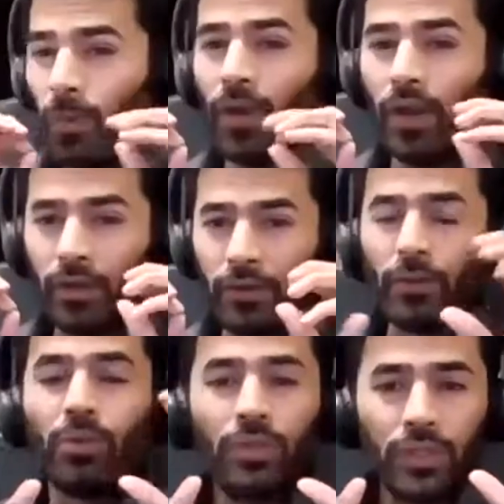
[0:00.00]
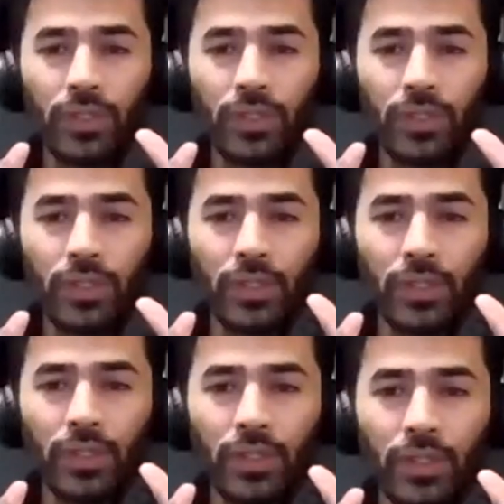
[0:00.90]
point,
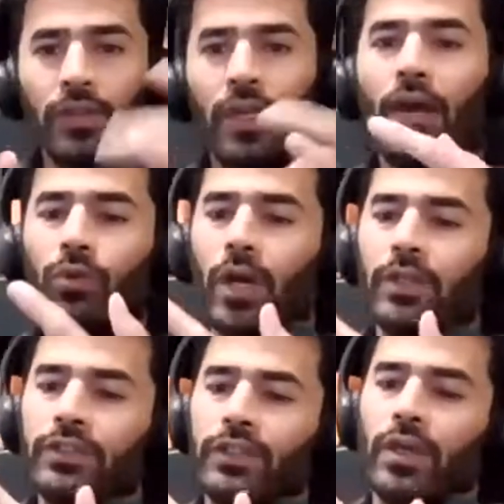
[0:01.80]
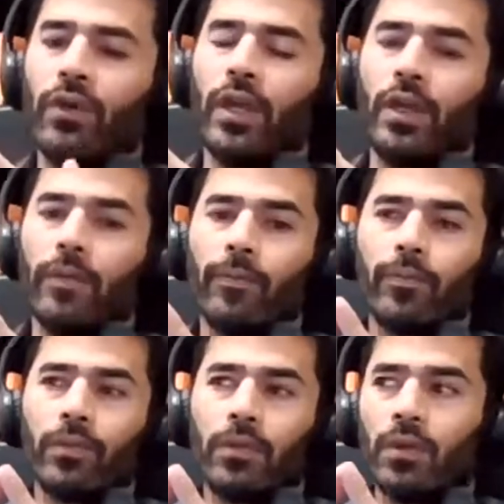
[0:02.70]
they have to either say, okay,
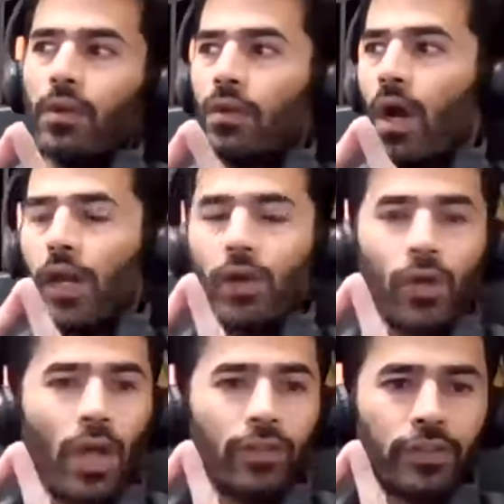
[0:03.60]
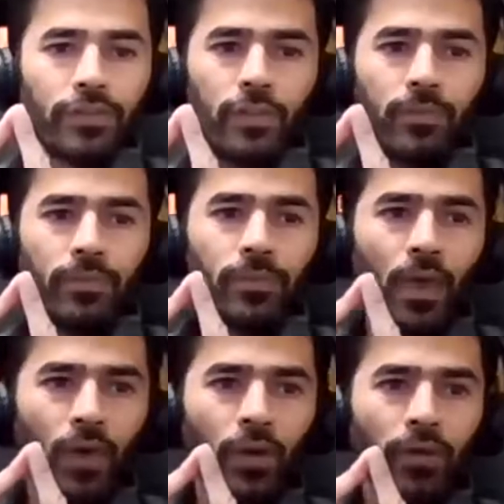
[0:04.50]
I don't have a system.
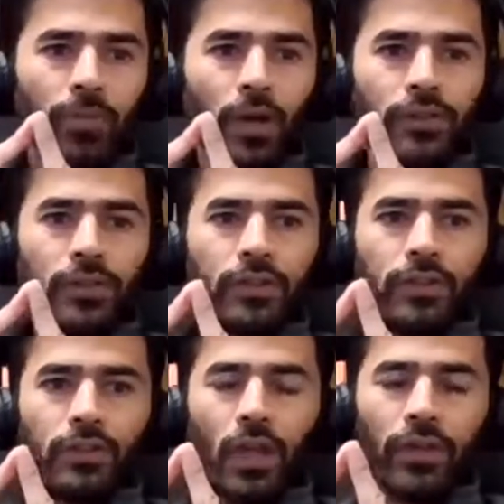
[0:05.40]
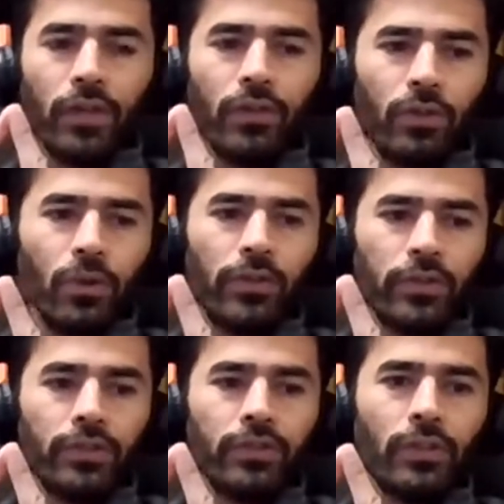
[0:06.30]
I don't have a process. I think you
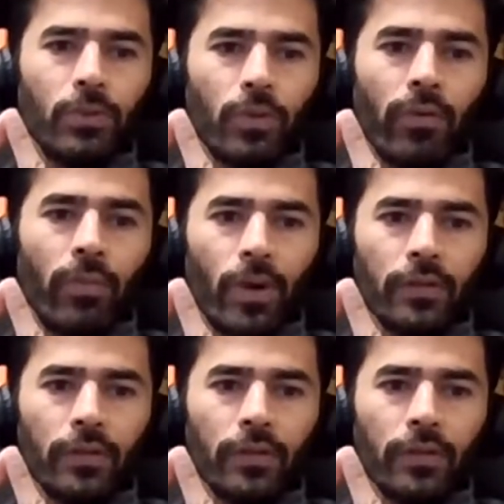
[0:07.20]
have a system. You have a